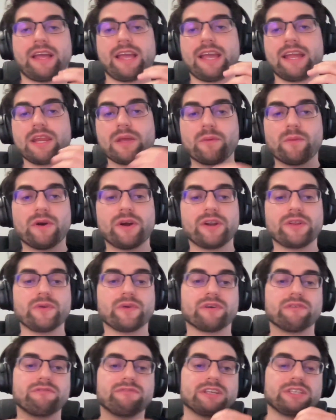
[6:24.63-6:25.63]
anywhere you
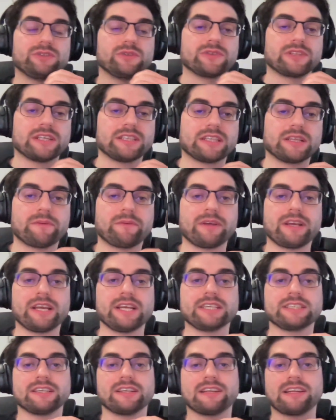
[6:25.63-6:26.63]
can fetch your
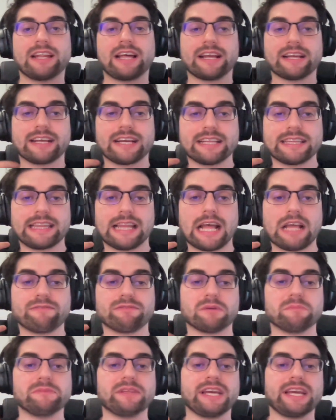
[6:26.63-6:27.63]
database and get live
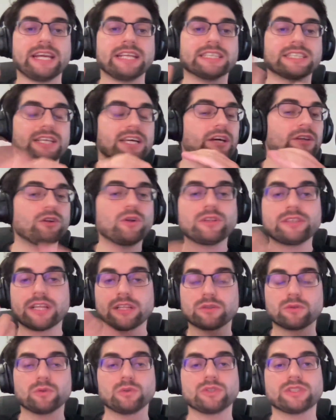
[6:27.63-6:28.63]
updates and all
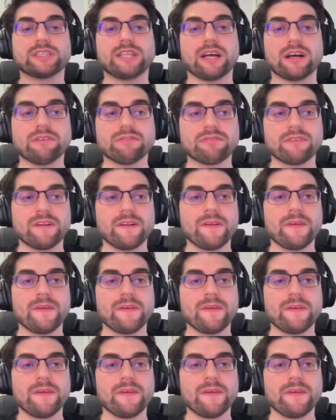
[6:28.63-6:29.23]
that cool stuff,